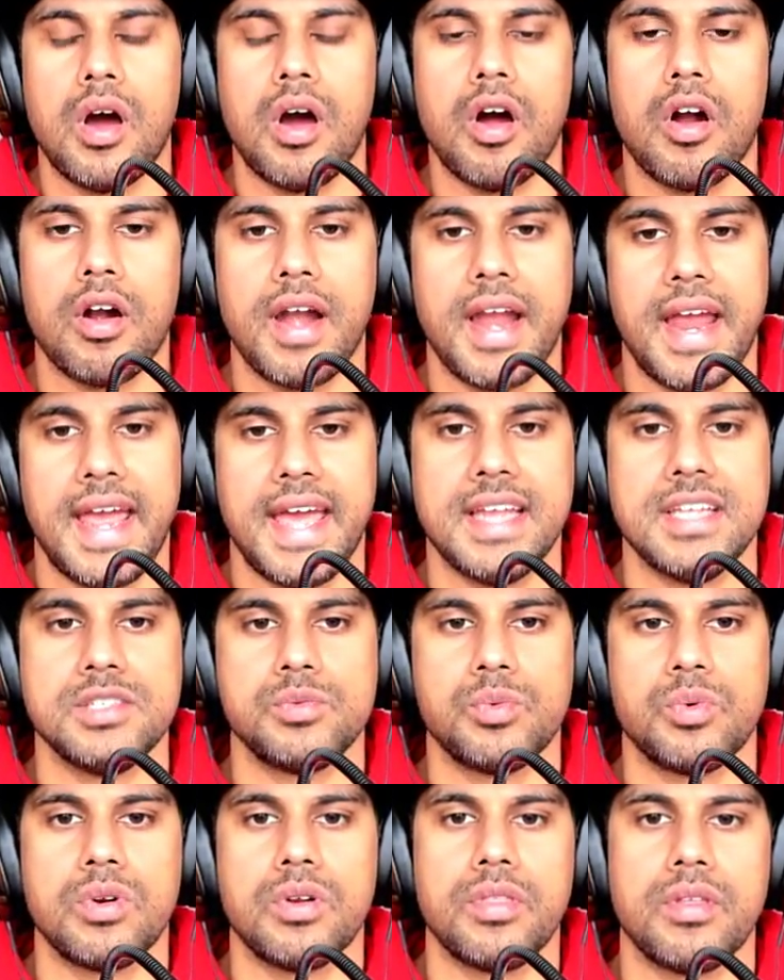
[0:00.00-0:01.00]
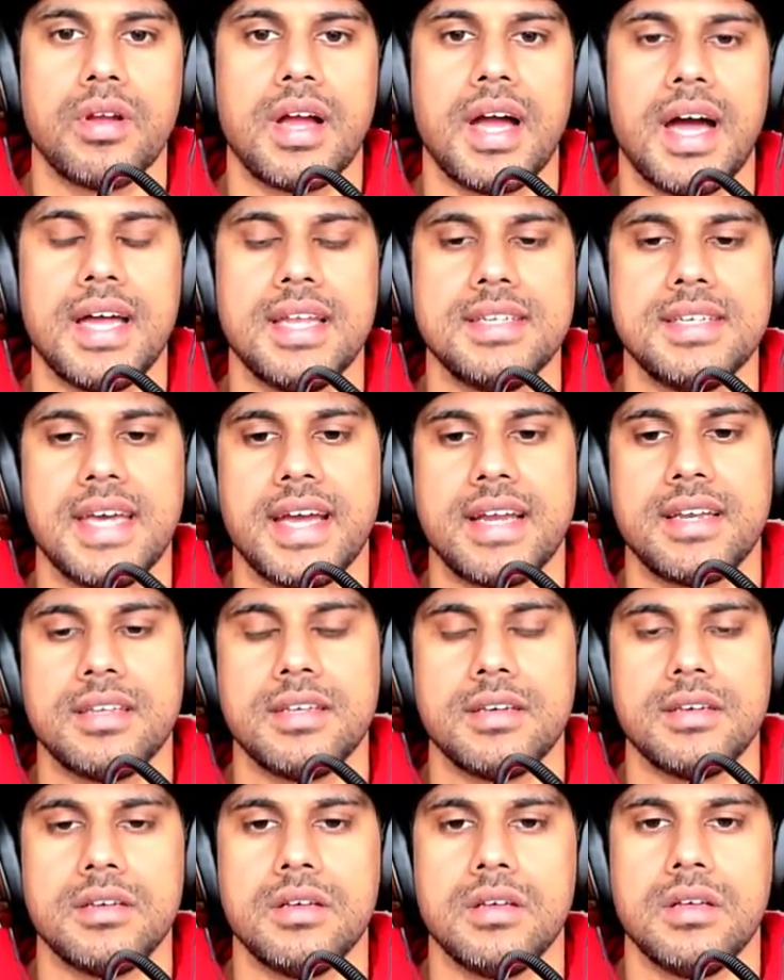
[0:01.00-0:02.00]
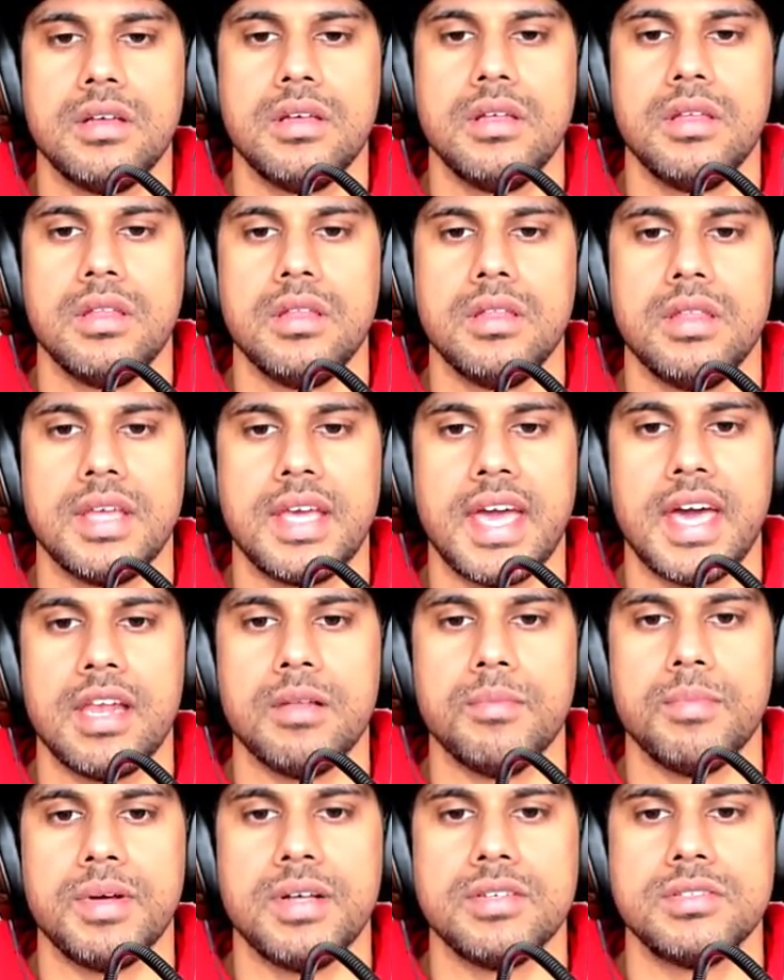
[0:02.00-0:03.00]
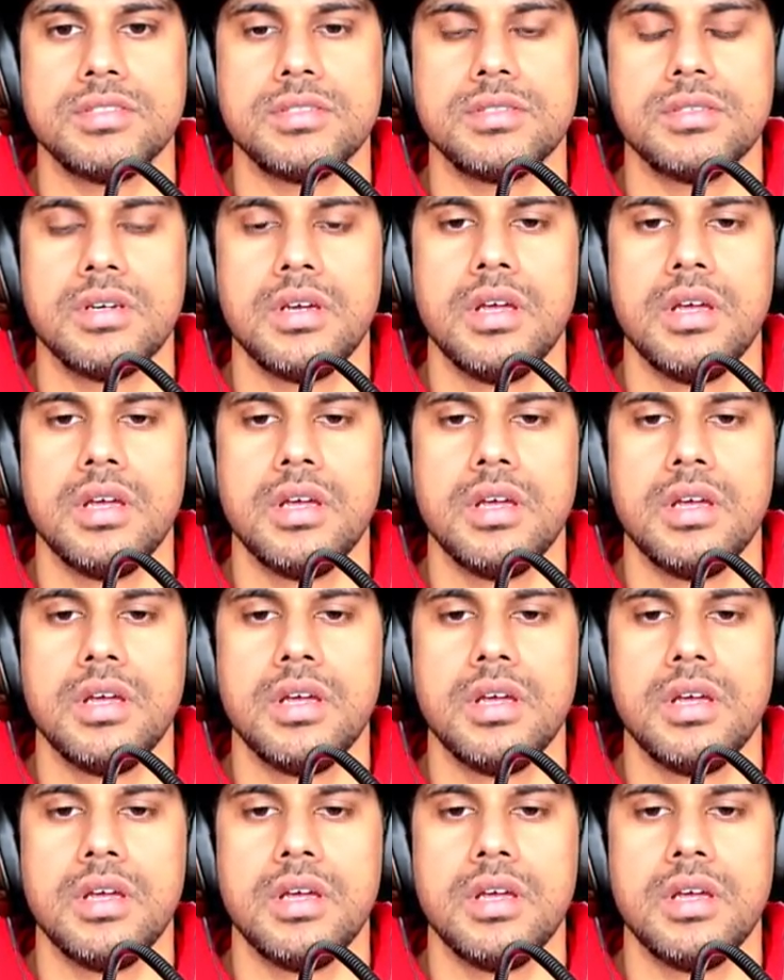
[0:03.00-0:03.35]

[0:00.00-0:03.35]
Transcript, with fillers: our hands where they're contacting the kettlebells.